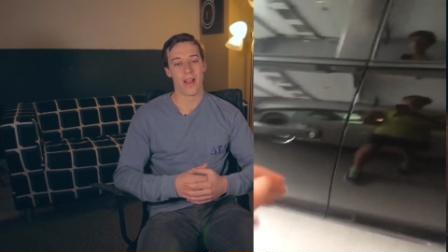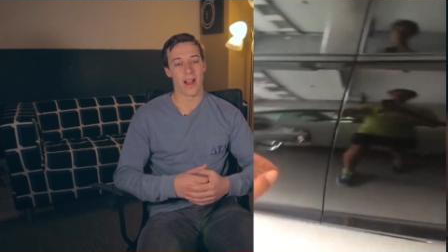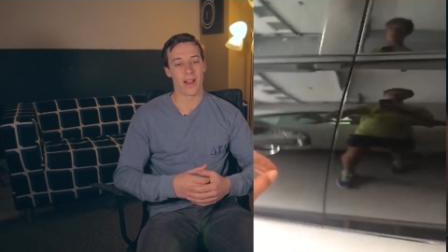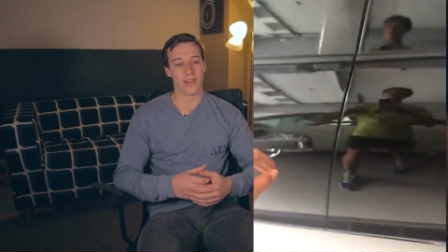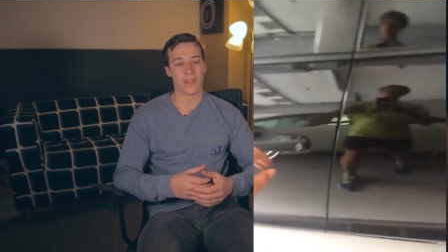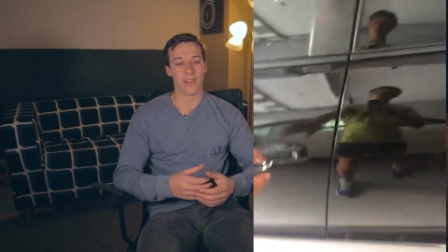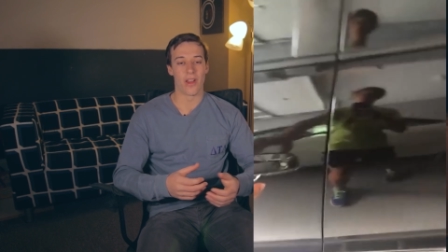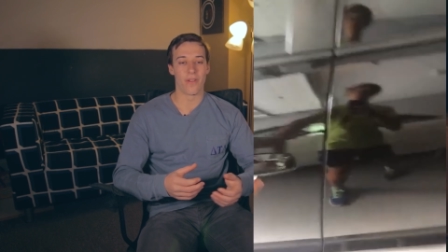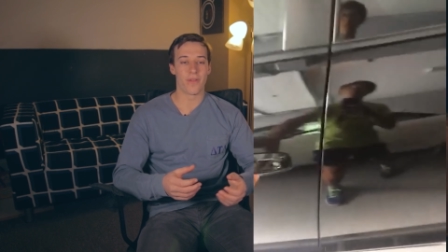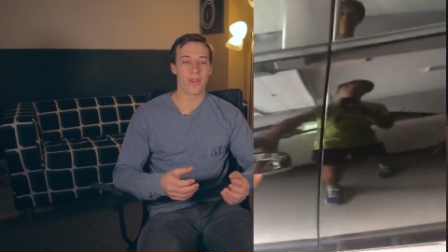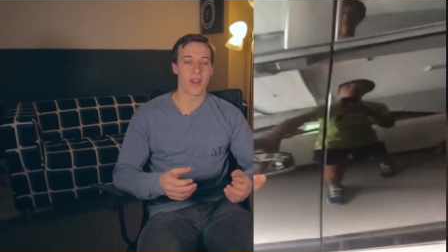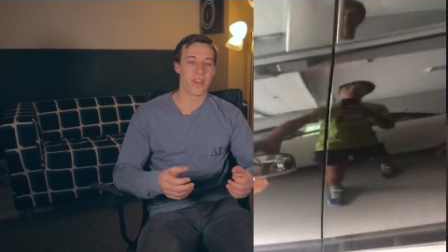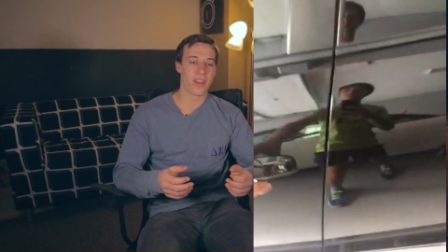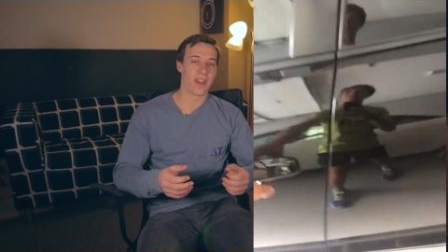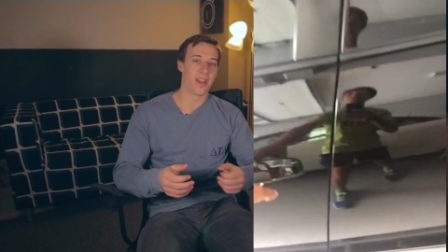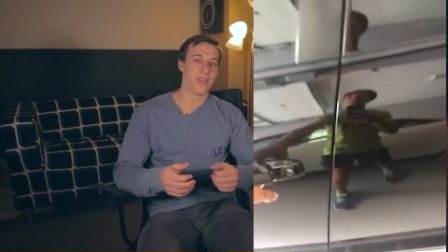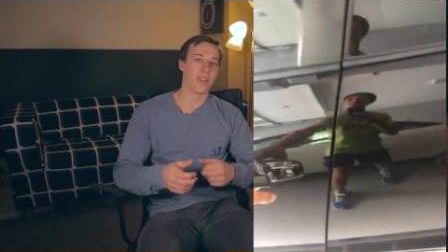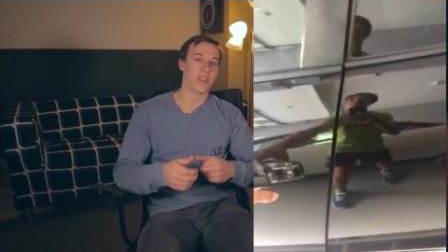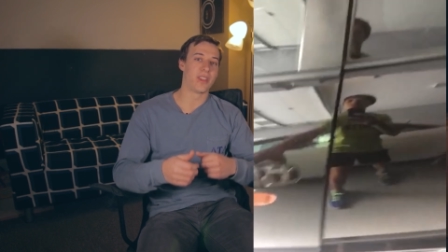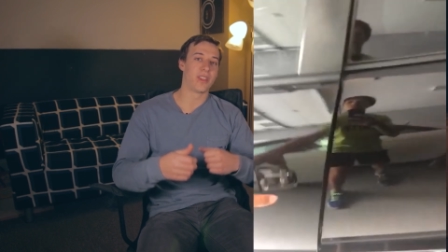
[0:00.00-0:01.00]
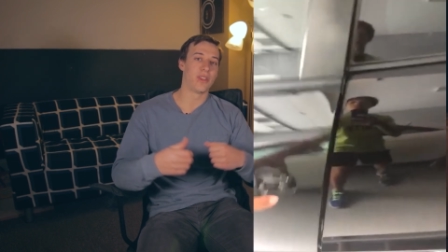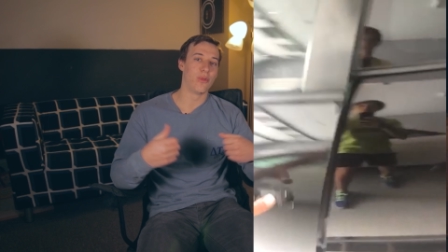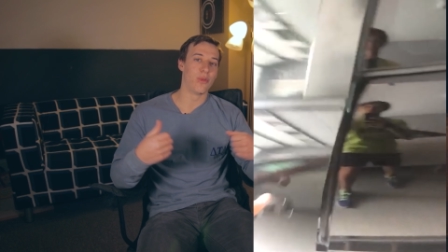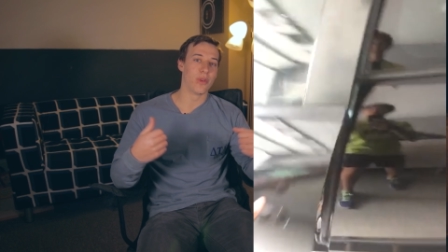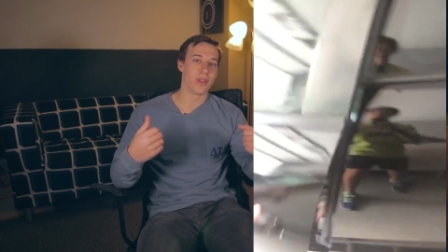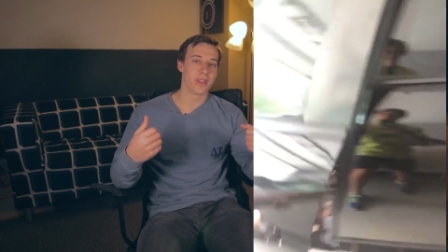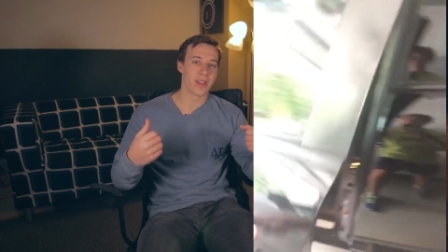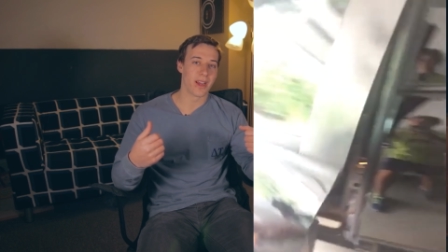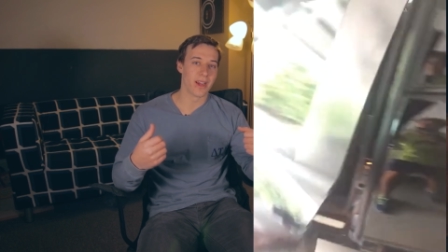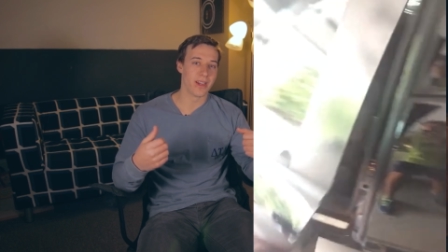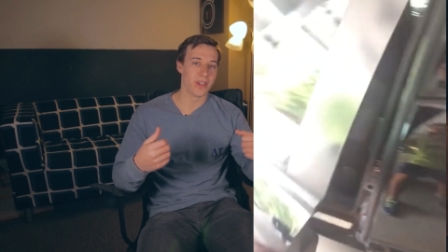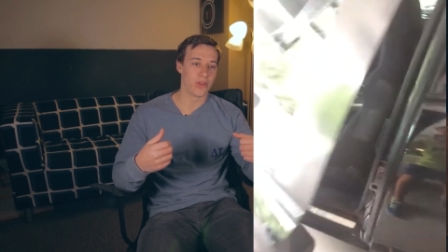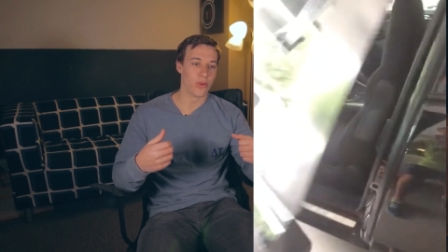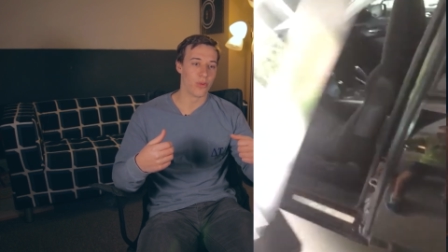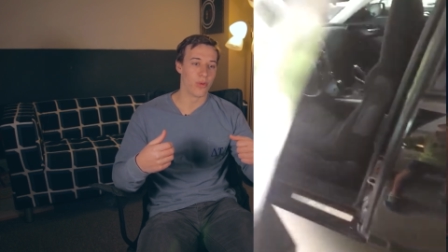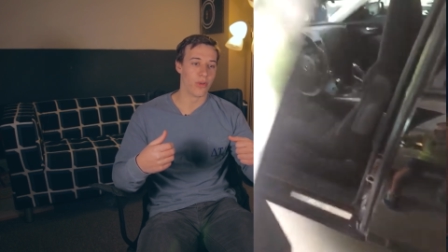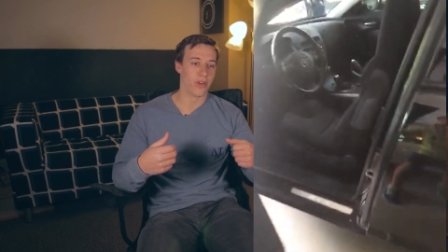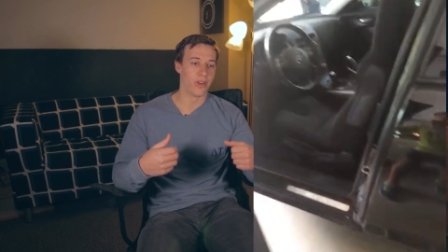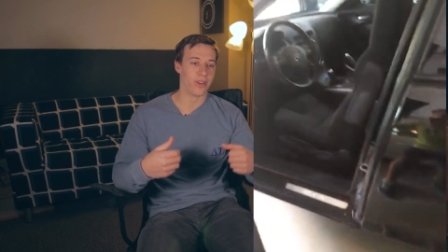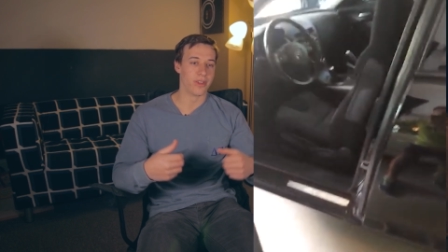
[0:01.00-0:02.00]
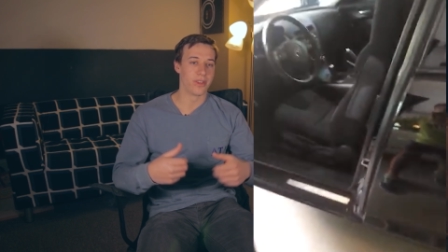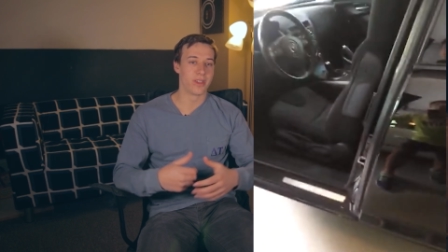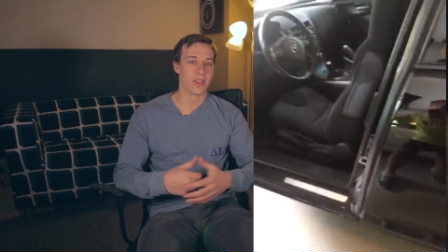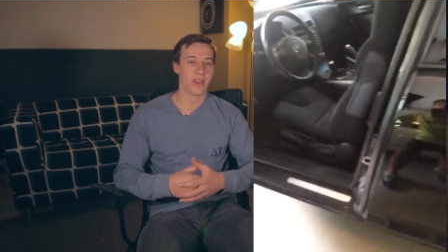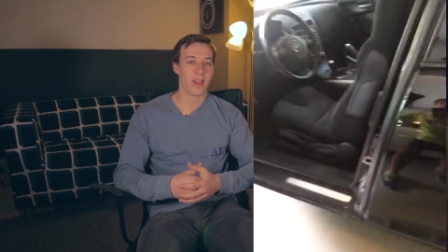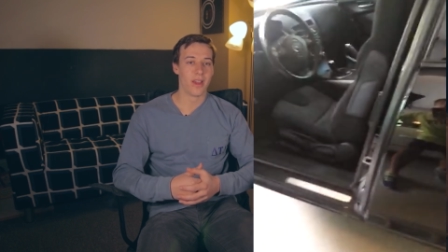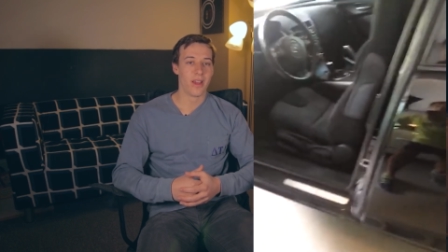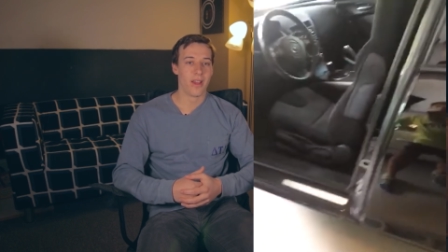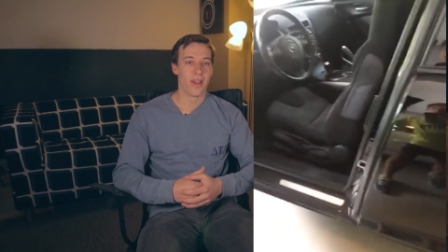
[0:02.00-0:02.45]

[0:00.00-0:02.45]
I loved how they had the suicide doors.